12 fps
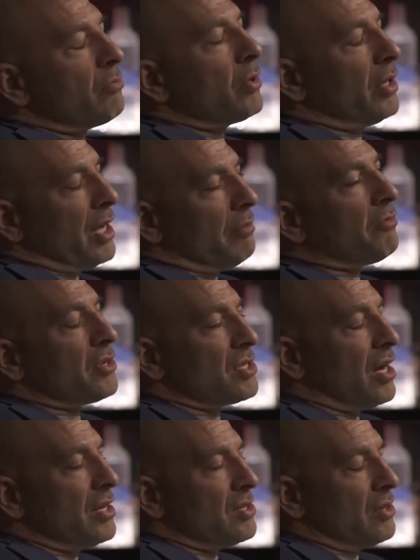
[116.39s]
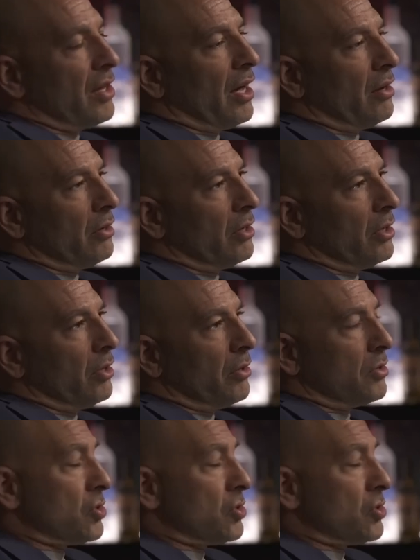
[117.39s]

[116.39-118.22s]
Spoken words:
really emphasize in that are going to go there.